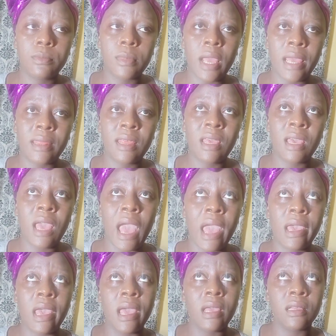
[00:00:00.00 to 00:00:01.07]
I think
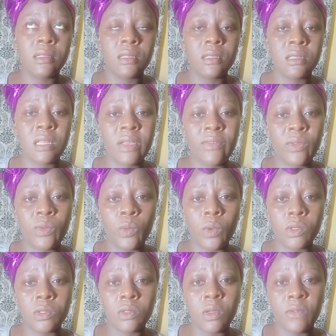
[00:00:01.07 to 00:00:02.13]
David
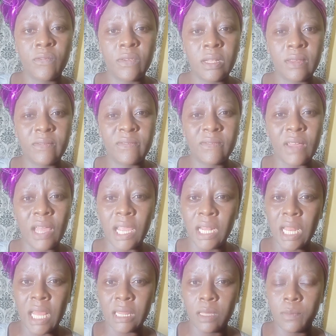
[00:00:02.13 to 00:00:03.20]
was not feeling fine
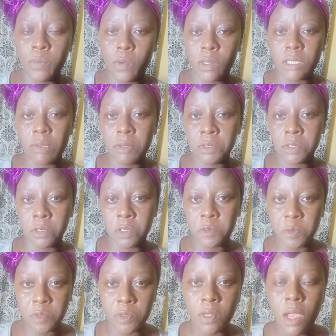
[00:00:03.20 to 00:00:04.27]
at a point. I went to the
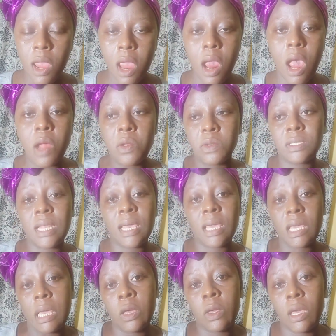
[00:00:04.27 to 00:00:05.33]
hospital and I was
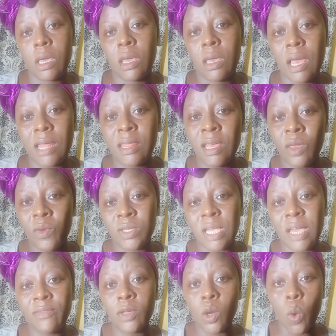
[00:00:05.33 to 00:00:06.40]
like, okay, I think he was
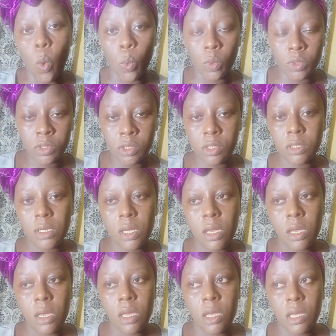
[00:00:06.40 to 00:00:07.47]
having cold.
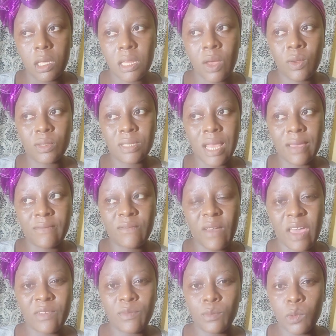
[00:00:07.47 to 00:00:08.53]
That was like
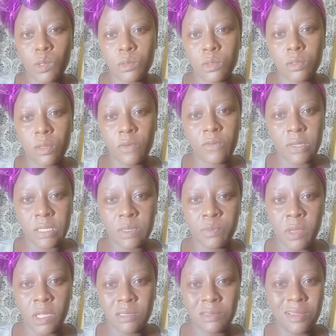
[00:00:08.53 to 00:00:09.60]
5 months of his
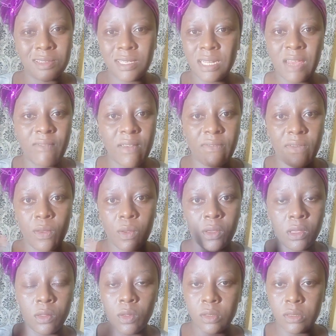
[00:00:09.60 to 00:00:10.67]
birth, because he never felt
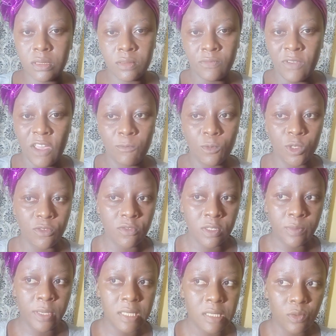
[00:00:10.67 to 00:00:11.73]
ill until 5 months of his
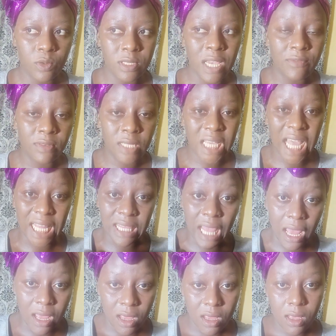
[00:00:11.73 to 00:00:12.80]
birth. He was having
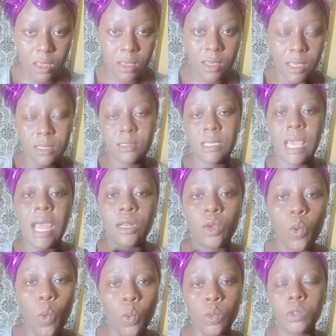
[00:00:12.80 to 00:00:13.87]
catarrh. Yes, he had
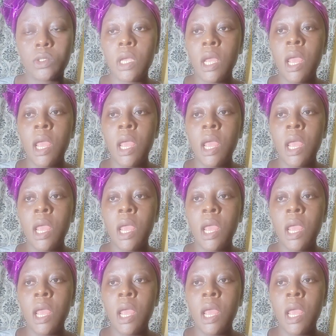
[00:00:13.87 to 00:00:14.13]
cold.